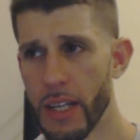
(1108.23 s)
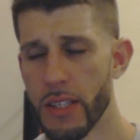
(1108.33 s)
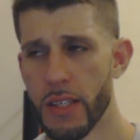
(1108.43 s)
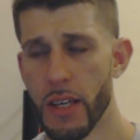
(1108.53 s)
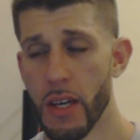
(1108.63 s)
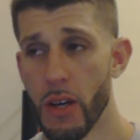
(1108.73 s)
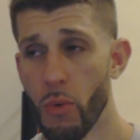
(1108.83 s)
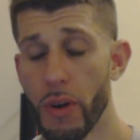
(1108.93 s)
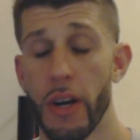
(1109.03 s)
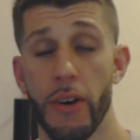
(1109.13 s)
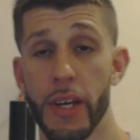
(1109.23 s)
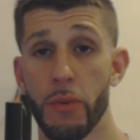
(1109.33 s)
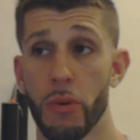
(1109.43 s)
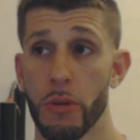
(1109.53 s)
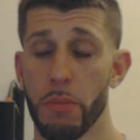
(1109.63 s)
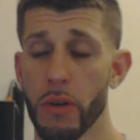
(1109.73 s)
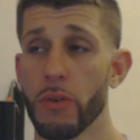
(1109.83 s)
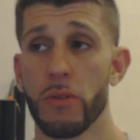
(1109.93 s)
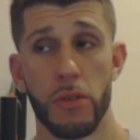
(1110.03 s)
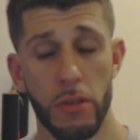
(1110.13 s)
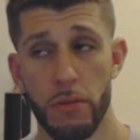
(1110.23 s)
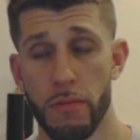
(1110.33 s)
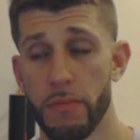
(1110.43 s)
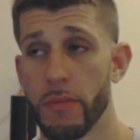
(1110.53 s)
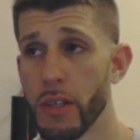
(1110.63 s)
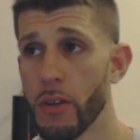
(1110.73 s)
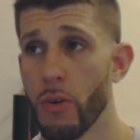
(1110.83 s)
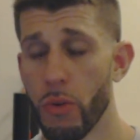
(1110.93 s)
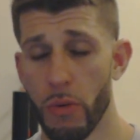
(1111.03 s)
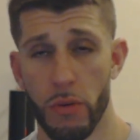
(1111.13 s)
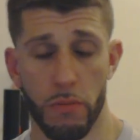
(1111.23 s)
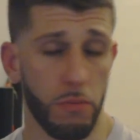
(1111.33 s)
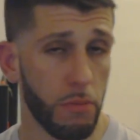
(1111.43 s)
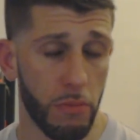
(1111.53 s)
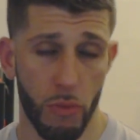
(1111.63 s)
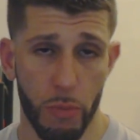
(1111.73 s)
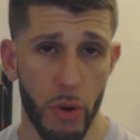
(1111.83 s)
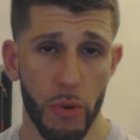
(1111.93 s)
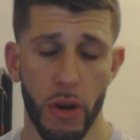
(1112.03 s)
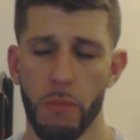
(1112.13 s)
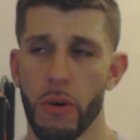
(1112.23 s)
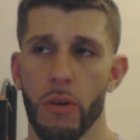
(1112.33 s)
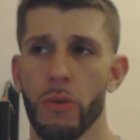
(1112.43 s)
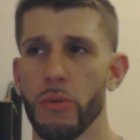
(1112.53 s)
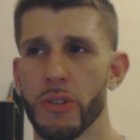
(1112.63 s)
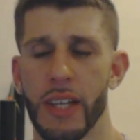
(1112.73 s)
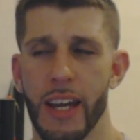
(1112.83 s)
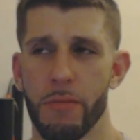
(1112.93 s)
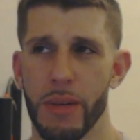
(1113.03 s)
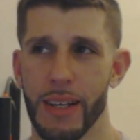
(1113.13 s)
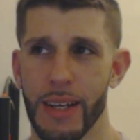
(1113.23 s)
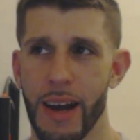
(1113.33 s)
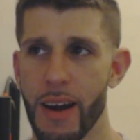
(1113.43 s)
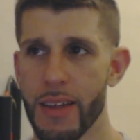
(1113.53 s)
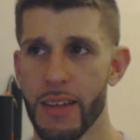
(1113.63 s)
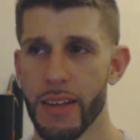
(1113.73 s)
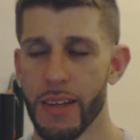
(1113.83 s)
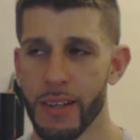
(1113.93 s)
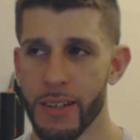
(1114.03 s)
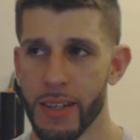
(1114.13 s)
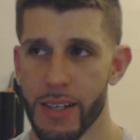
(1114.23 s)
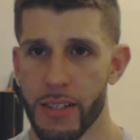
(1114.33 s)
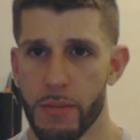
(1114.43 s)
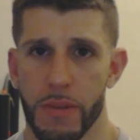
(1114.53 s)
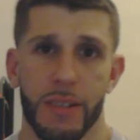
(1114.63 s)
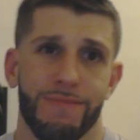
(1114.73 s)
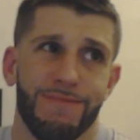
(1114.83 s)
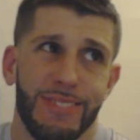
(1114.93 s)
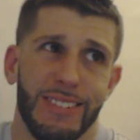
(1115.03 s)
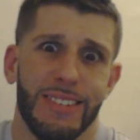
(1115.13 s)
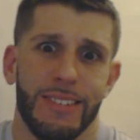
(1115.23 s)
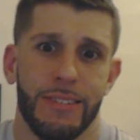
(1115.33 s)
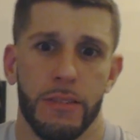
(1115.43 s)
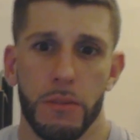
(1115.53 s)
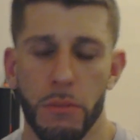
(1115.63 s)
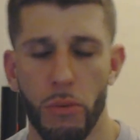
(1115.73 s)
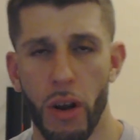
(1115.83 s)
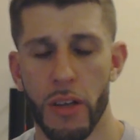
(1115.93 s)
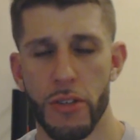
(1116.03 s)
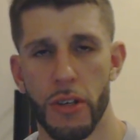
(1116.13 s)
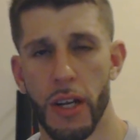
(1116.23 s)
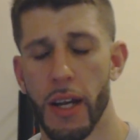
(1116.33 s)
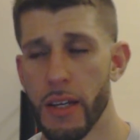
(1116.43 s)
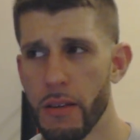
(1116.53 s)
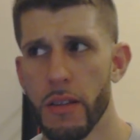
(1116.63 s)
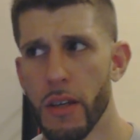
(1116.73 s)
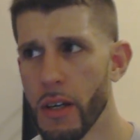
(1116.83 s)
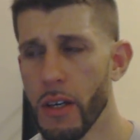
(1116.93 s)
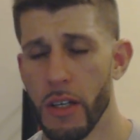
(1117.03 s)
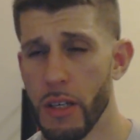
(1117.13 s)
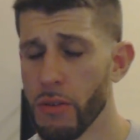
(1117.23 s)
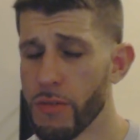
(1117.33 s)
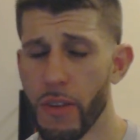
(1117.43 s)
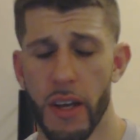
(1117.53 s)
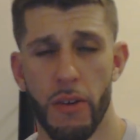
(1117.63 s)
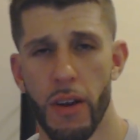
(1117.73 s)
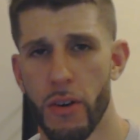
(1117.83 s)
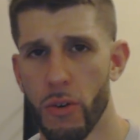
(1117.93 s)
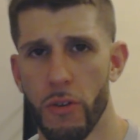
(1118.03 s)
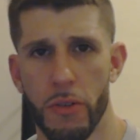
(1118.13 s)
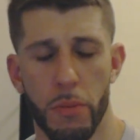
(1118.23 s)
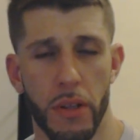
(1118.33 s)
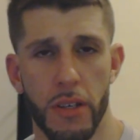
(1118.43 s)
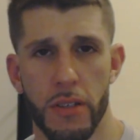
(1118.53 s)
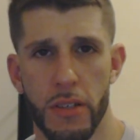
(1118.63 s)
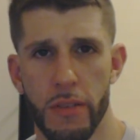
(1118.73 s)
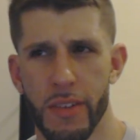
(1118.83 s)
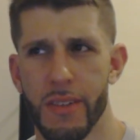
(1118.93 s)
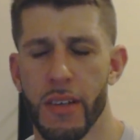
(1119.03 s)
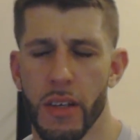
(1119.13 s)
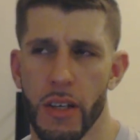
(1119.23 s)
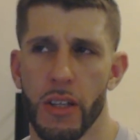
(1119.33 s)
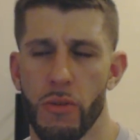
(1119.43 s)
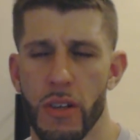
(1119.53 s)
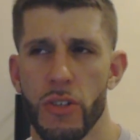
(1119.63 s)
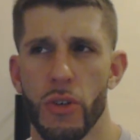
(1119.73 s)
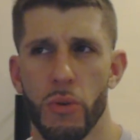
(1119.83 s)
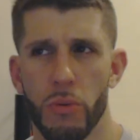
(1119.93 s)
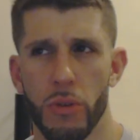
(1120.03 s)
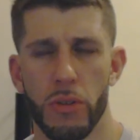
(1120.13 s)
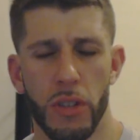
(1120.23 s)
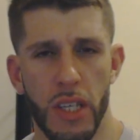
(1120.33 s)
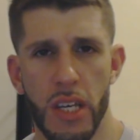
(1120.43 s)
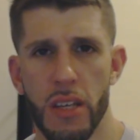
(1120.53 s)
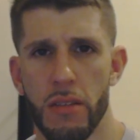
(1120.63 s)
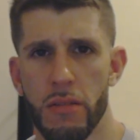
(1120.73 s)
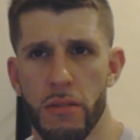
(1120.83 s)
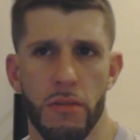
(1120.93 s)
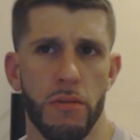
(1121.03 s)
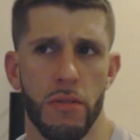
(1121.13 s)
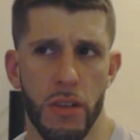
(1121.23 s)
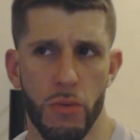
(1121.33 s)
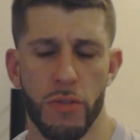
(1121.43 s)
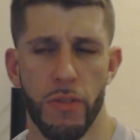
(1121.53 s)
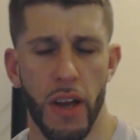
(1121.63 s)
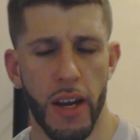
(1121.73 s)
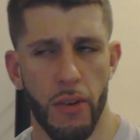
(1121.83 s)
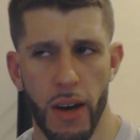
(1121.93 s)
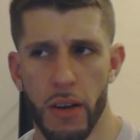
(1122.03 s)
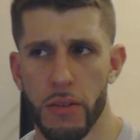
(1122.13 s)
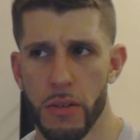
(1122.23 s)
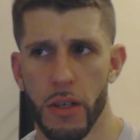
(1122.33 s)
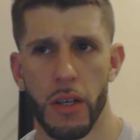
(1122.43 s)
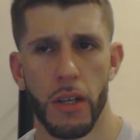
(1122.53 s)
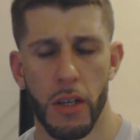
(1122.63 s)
and that's one area where the Bills, Ramon Humber, who's kind of been a guy that has just been a roster guy. He was flying around all over the place. Even Lorenzo looked lean, was flying around.